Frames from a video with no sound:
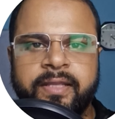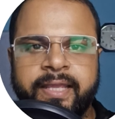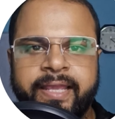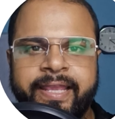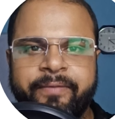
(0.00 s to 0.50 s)

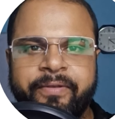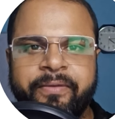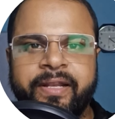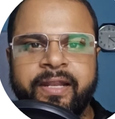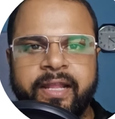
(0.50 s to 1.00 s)
Hey
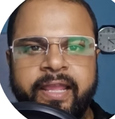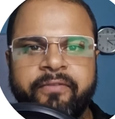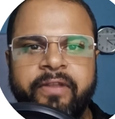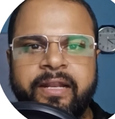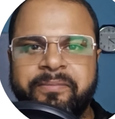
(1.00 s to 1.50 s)
everyone,
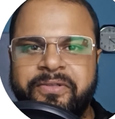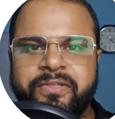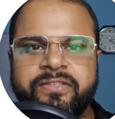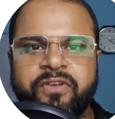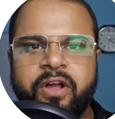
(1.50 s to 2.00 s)
again welcome to
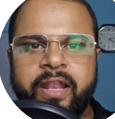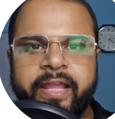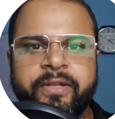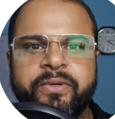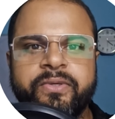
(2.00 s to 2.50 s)
this
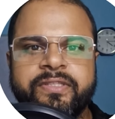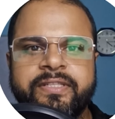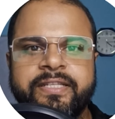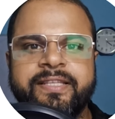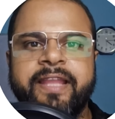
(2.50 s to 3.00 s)
online course
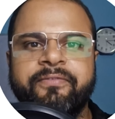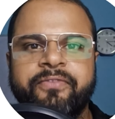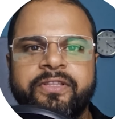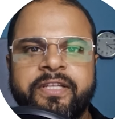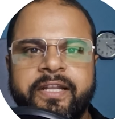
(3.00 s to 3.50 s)
designed
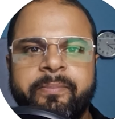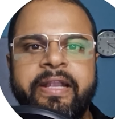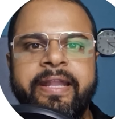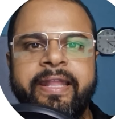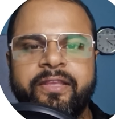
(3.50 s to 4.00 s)
for 3D
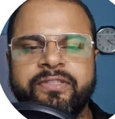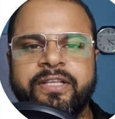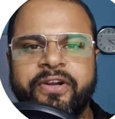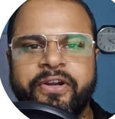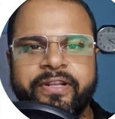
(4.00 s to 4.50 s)
printing
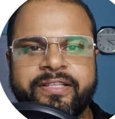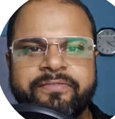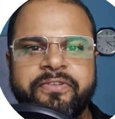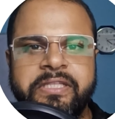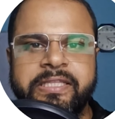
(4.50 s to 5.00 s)
using Autodesk
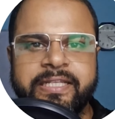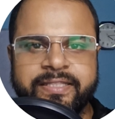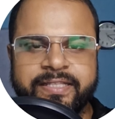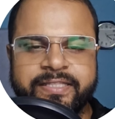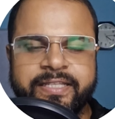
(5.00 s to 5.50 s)
Fusion
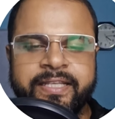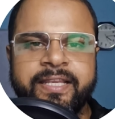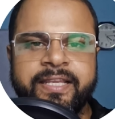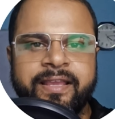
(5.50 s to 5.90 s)
360.